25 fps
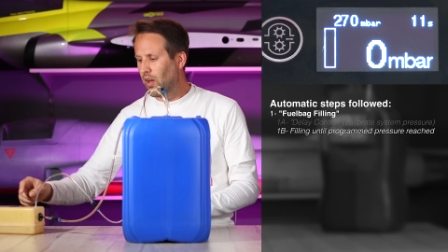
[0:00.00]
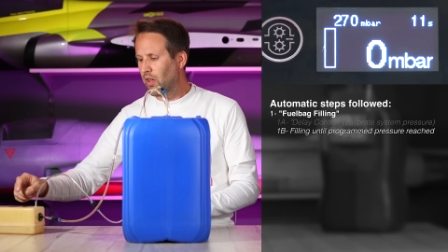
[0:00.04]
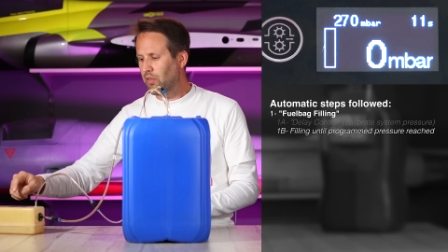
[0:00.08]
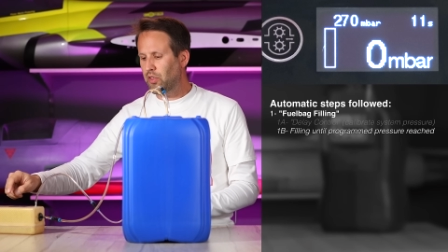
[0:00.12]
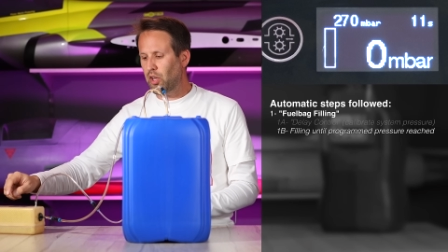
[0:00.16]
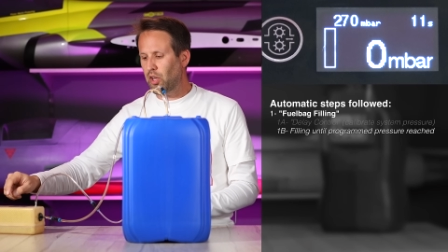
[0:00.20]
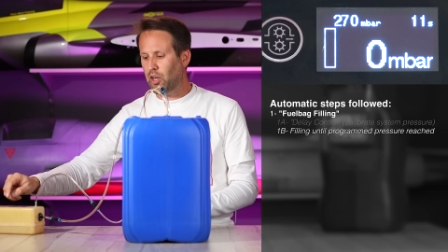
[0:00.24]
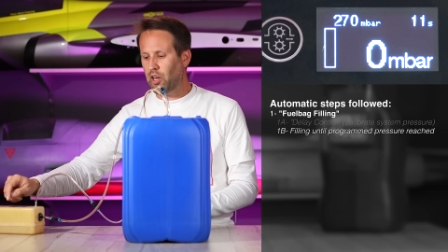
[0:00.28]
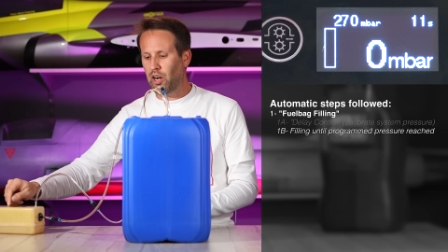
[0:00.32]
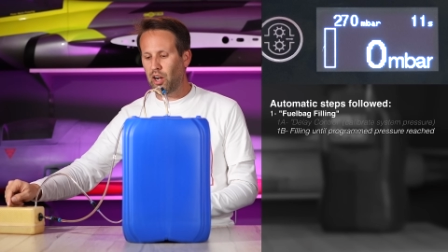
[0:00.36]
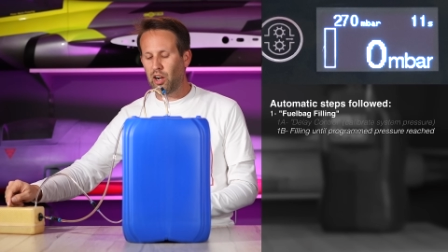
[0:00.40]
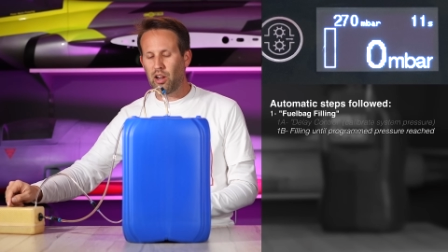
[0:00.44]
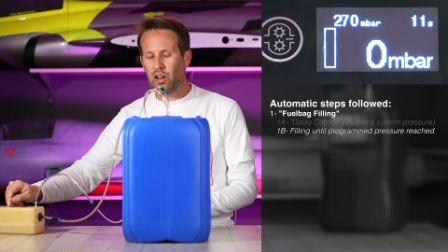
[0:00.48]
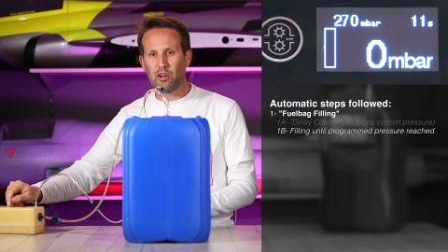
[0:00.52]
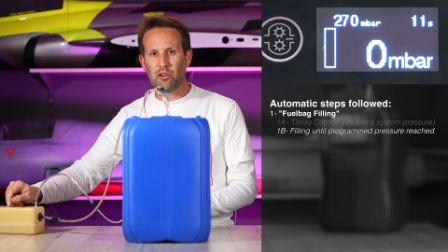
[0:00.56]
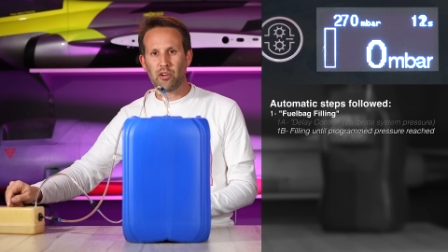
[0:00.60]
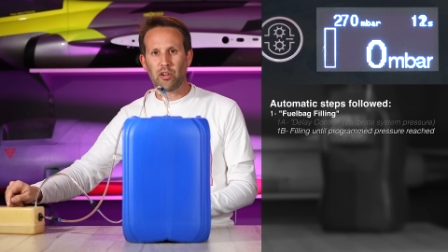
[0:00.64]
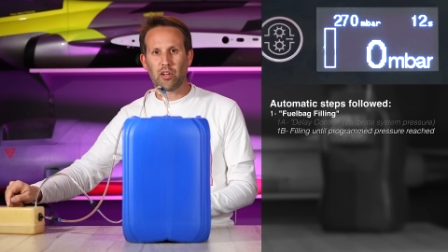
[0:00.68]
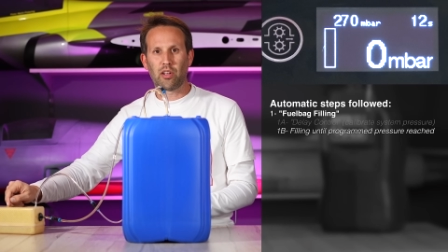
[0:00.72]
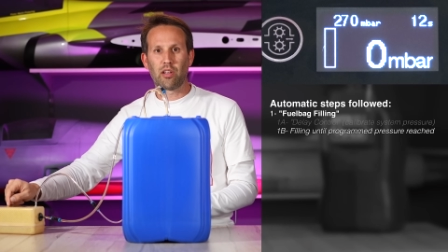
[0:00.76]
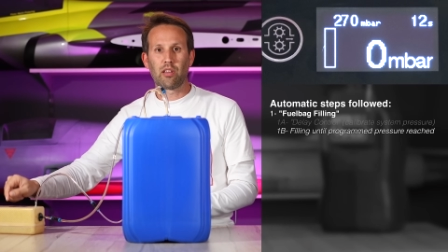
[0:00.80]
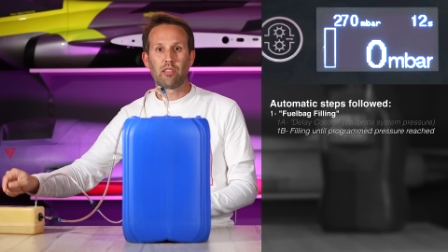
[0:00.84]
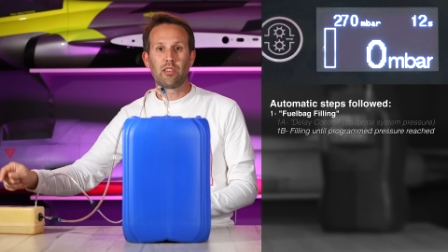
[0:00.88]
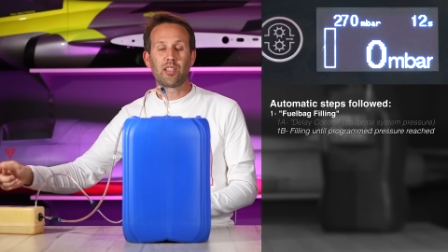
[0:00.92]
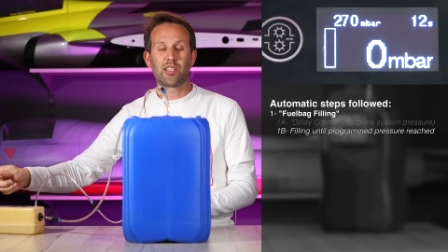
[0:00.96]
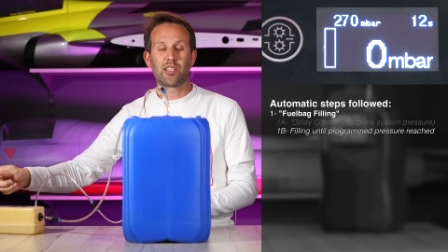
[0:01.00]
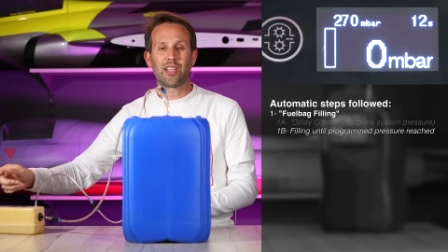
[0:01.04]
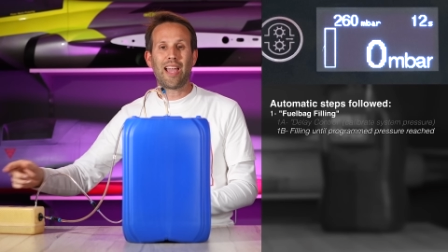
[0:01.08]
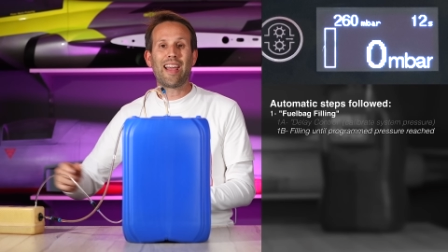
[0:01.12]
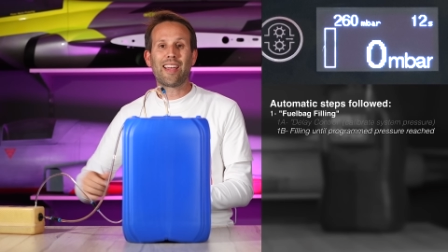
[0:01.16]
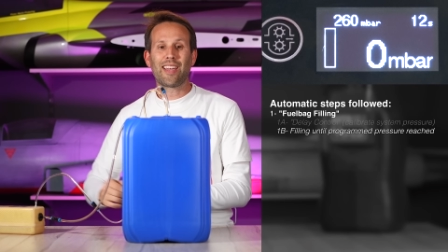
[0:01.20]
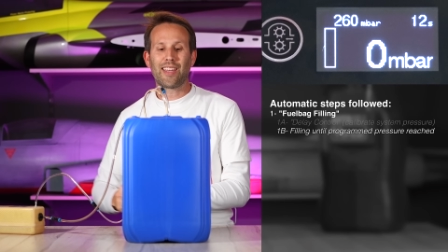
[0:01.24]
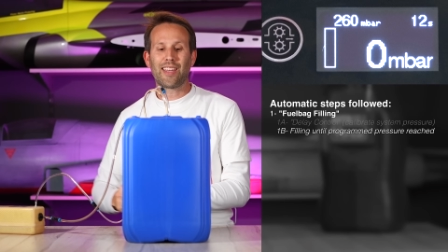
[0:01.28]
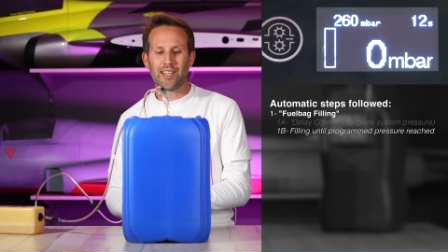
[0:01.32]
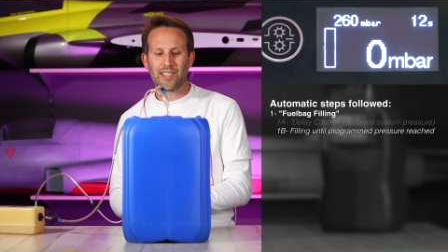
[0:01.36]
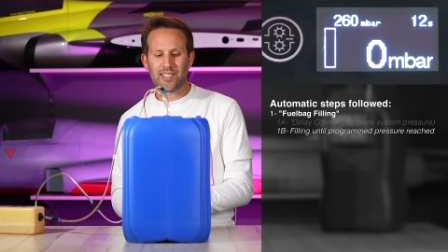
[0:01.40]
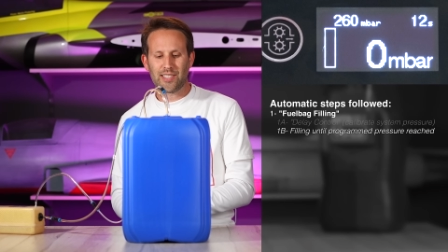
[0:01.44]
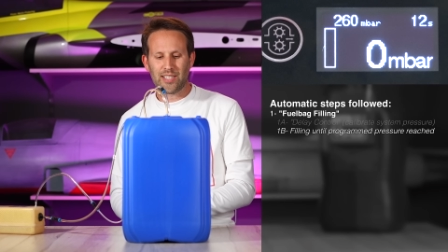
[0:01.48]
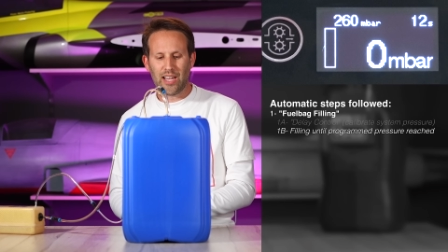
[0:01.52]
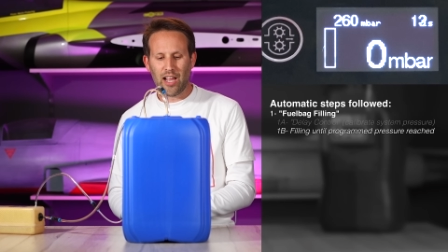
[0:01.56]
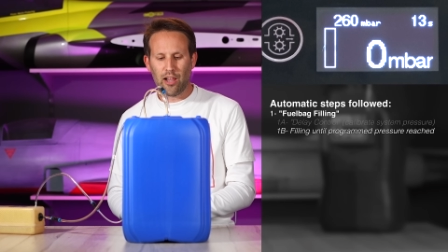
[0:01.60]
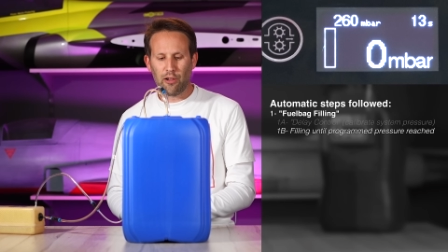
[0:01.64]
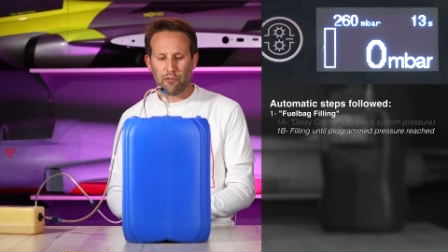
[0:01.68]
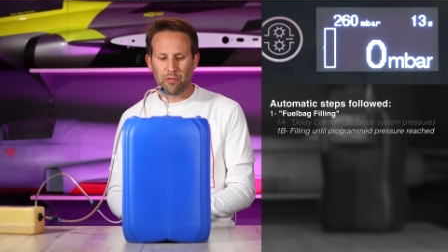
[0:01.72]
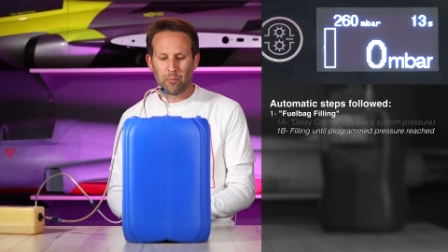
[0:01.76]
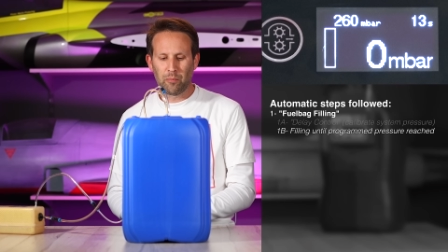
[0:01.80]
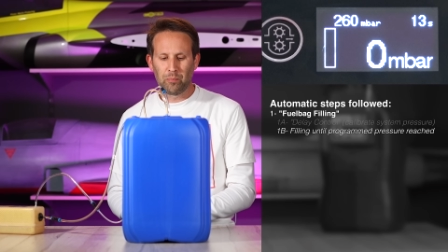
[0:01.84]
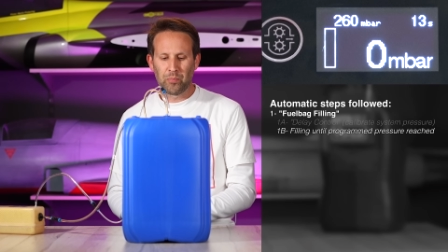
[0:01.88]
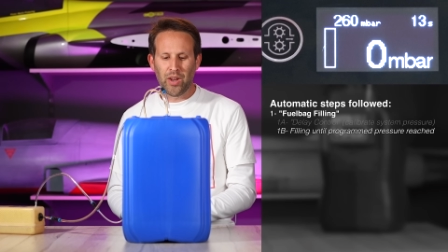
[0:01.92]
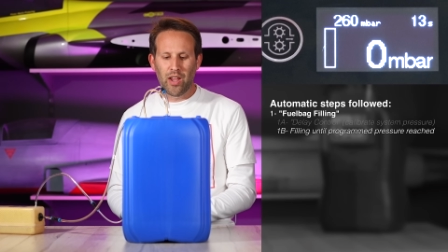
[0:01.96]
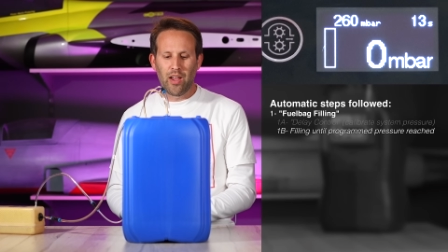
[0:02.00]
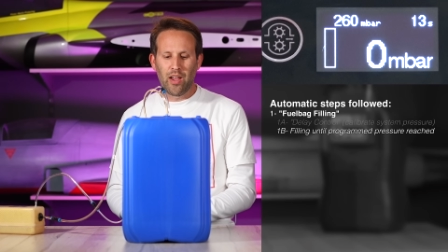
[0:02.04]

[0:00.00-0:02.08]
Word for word: the clunk, the tank itself,